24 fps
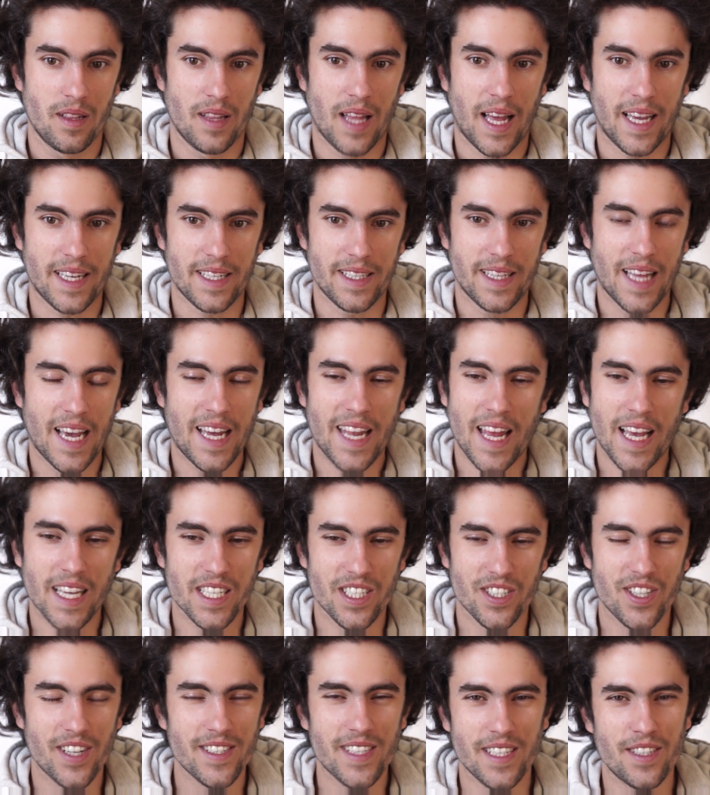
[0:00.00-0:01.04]
Like that
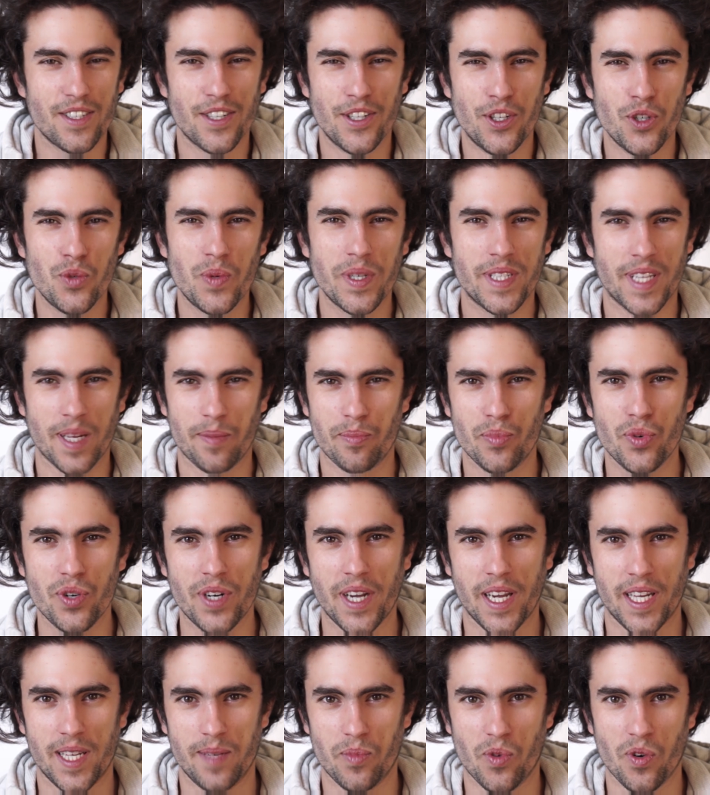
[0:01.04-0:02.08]
has nothing to do with that
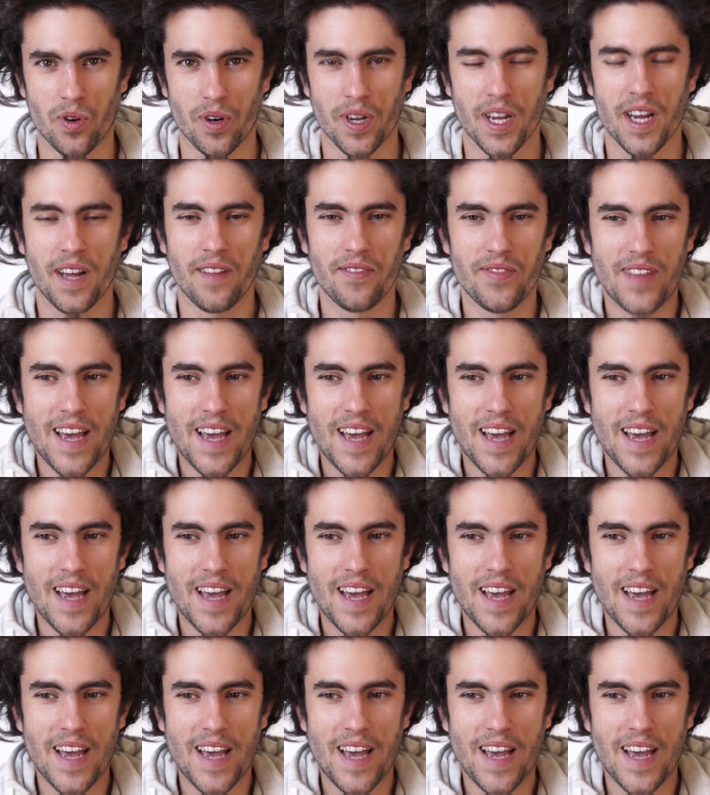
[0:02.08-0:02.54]
book anymore.